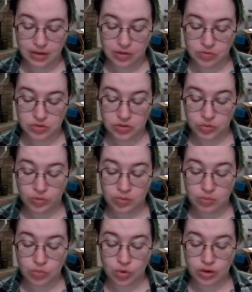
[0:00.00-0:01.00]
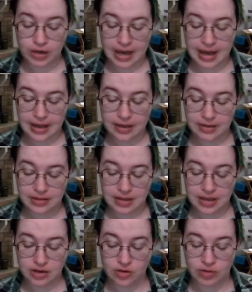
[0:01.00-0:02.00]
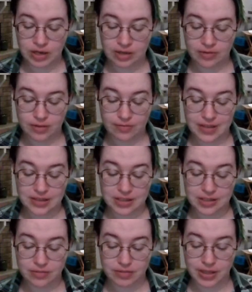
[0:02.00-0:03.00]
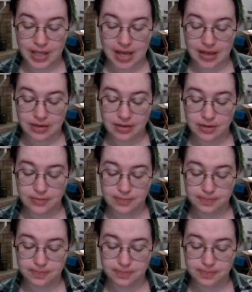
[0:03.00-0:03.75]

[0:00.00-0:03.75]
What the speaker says: It was the grim Morgai, the inner ring of the fences of the land.